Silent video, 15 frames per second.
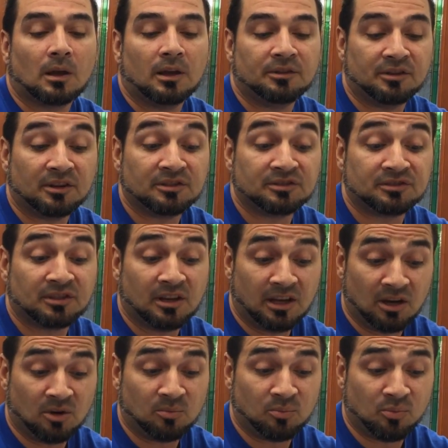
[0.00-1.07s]
It does
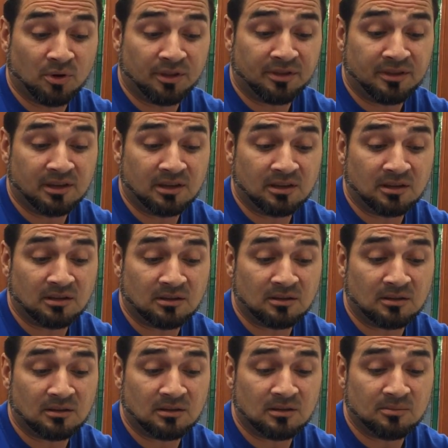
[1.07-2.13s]
help with the
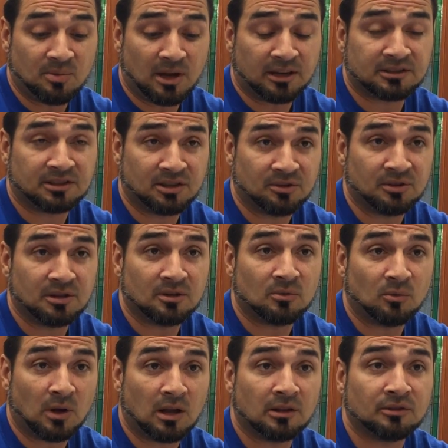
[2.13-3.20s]
bacteria
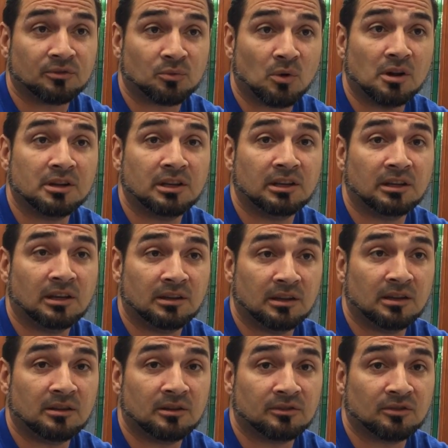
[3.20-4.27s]
while it's running, and
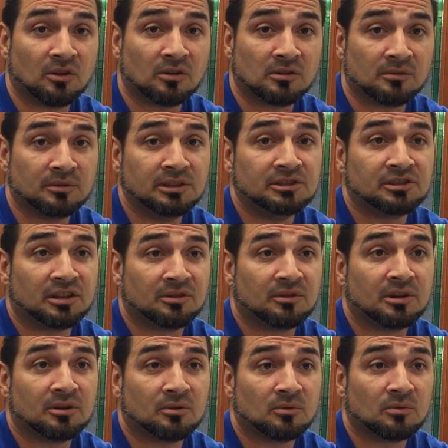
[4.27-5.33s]
then the salt chlorine
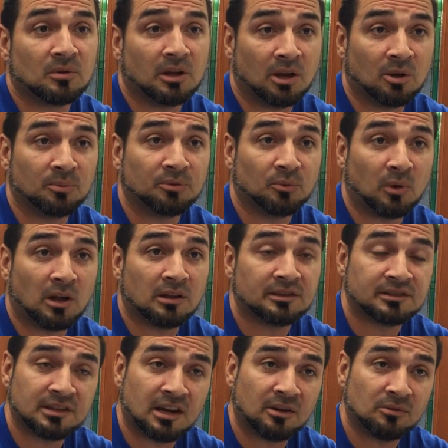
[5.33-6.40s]
generator helps while
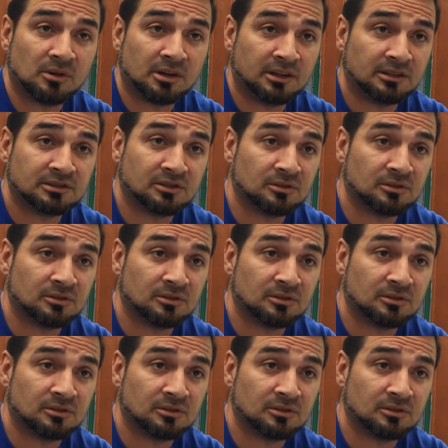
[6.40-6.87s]
it's not running.